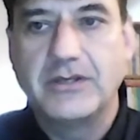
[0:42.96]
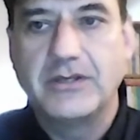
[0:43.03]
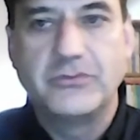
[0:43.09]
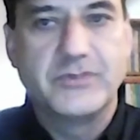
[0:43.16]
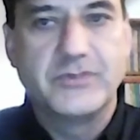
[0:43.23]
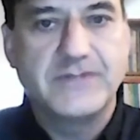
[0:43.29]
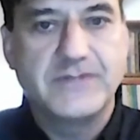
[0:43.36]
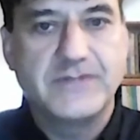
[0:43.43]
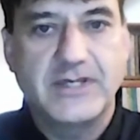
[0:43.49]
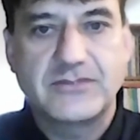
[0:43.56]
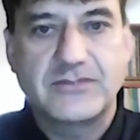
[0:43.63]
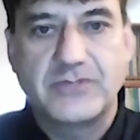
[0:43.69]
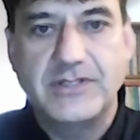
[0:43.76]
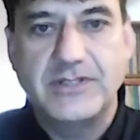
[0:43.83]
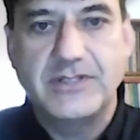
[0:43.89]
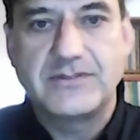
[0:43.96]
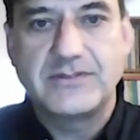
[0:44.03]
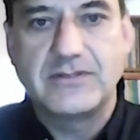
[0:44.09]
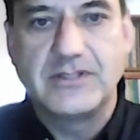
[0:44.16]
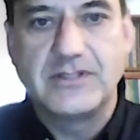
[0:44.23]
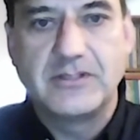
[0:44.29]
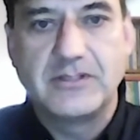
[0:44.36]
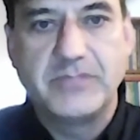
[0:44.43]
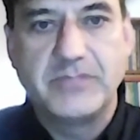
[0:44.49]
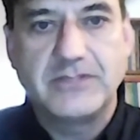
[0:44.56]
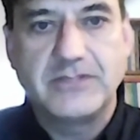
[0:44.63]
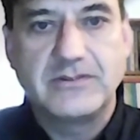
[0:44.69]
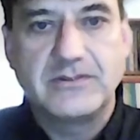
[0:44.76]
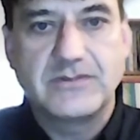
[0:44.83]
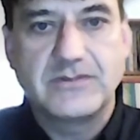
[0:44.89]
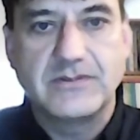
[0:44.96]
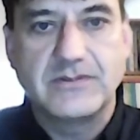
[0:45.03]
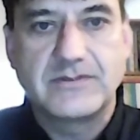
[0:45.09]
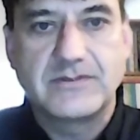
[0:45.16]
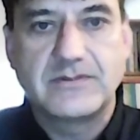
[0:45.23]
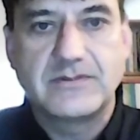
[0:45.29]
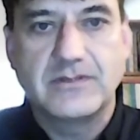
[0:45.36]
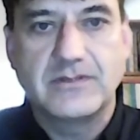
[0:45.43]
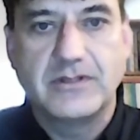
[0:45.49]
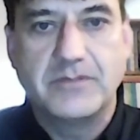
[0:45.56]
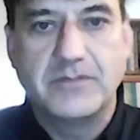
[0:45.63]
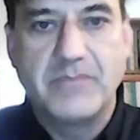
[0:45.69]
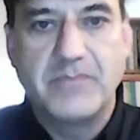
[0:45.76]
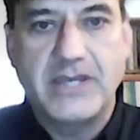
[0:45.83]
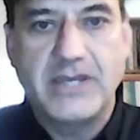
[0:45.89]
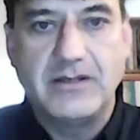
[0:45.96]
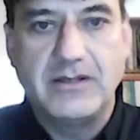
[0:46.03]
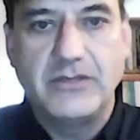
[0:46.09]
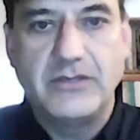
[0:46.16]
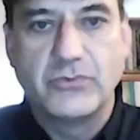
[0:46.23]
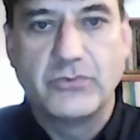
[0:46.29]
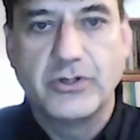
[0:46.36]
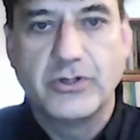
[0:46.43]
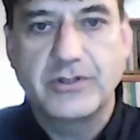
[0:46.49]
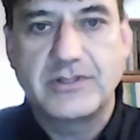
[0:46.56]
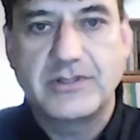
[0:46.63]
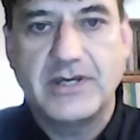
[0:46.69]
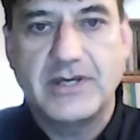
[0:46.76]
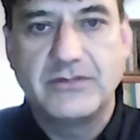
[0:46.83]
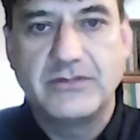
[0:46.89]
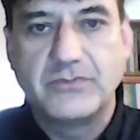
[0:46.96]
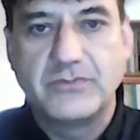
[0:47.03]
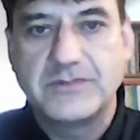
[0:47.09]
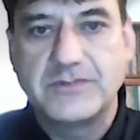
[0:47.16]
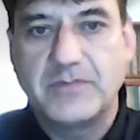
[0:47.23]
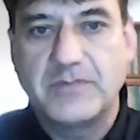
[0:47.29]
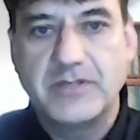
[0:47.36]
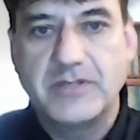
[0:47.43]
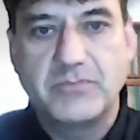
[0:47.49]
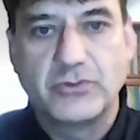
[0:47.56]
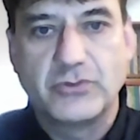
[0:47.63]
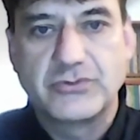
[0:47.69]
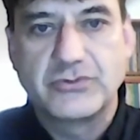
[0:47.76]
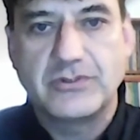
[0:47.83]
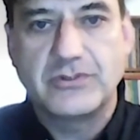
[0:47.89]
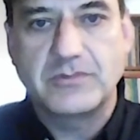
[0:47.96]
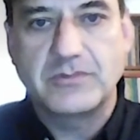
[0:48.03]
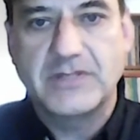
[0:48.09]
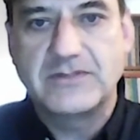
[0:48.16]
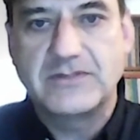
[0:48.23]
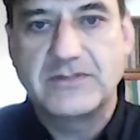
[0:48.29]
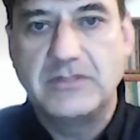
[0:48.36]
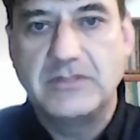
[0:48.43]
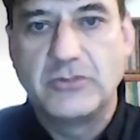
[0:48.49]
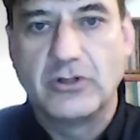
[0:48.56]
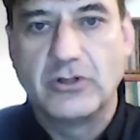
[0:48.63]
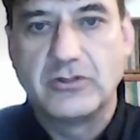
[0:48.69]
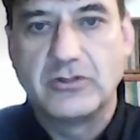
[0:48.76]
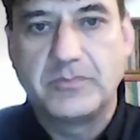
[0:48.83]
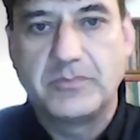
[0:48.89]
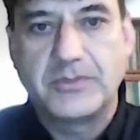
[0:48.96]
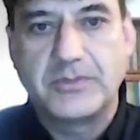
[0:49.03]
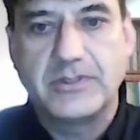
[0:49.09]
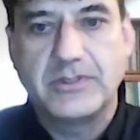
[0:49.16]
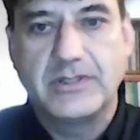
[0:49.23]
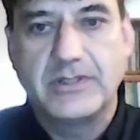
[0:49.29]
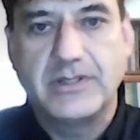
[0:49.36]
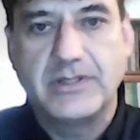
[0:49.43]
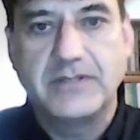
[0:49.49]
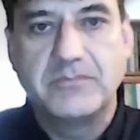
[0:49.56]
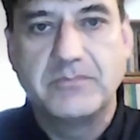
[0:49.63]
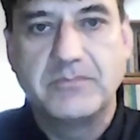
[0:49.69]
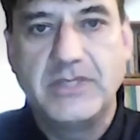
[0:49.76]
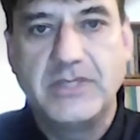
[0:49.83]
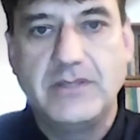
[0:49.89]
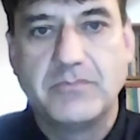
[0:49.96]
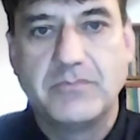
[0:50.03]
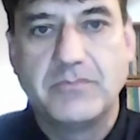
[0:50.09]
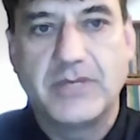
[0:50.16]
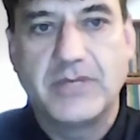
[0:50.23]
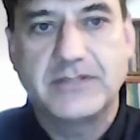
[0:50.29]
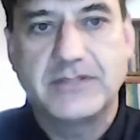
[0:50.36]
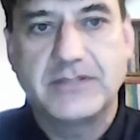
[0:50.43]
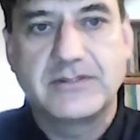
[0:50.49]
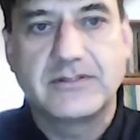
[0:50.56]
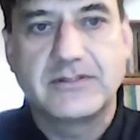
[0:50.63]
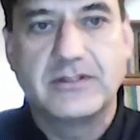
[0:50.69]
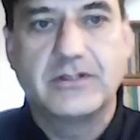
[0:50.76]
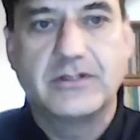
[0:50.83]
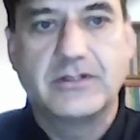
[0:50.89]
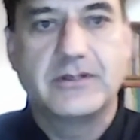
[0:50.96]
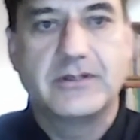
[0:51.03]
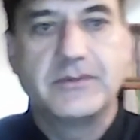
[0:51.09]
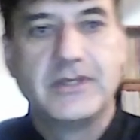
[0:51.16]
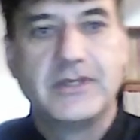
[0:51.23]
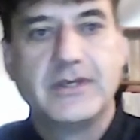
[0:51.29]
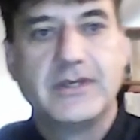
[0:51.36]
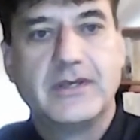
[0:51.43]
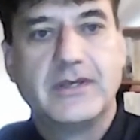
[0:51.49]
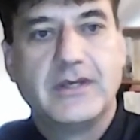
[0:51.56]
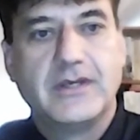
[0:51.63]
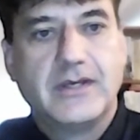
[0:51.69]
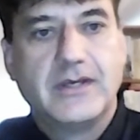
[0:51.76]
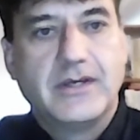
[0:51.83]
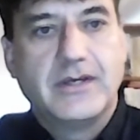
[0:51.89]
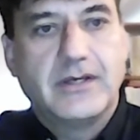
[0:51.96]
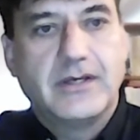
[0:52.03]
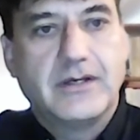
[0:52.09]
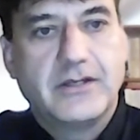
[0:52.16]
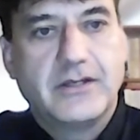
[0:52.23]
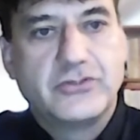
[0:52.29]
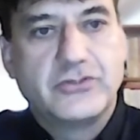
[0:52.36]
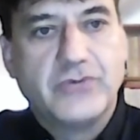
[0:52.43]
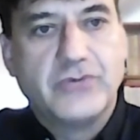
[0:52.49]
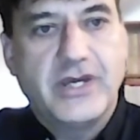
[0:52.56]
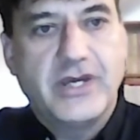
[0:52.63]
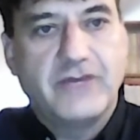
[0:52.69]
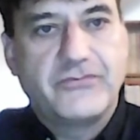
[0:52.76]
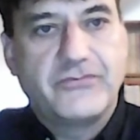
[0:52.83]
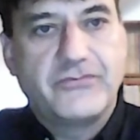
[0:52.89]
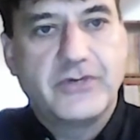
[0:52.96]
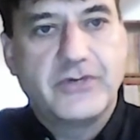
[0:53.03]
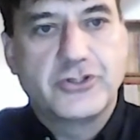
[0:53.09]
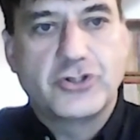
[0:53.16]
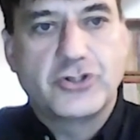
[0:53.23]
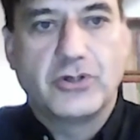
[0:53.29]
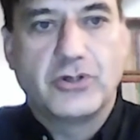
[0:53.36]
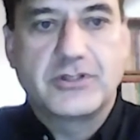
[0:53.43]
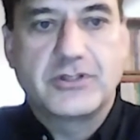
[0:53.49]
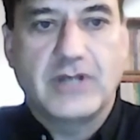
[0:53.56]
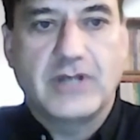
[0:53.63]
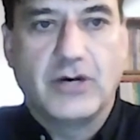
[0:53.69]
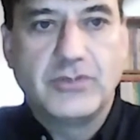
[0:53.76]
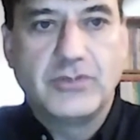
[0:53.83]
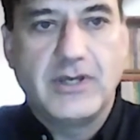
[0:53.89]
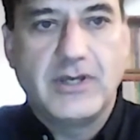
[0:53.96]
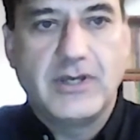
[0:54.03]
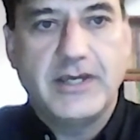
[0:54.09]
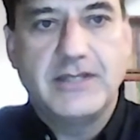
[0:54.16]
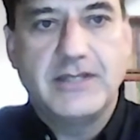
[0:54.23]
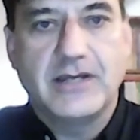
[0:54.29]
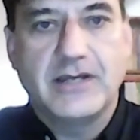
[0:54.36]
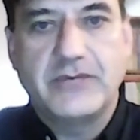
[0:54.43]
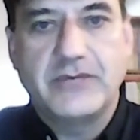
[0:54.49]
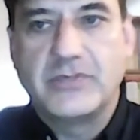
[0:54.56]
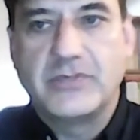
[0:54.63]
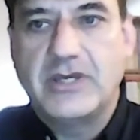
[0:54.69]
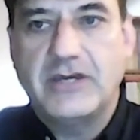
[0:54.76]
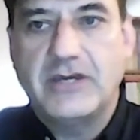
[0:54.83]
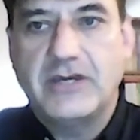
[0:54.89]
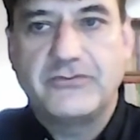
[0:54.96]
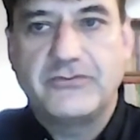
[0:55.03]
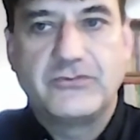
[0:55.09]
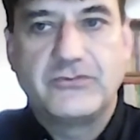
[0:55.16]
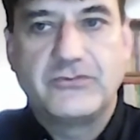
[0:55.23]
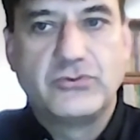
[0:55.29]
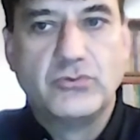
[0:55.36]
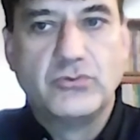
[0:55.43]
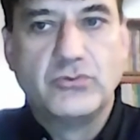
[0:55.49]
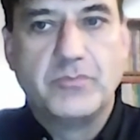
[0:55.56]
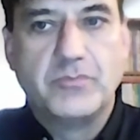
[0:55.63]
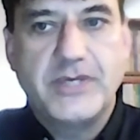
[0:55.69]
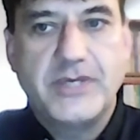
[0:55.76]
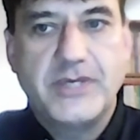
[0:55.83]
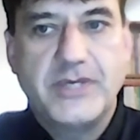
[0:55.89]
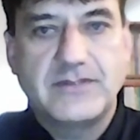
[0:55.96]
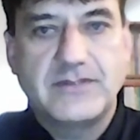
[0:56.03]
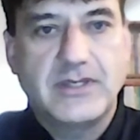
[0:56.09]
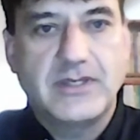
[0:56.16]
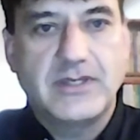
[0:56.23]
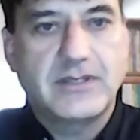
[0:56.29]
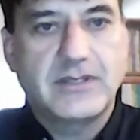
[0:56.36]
with X-rays a little bit. This is mainly work done with my postdoc Maxime Golub and me, but to have a short outline, I will have two basic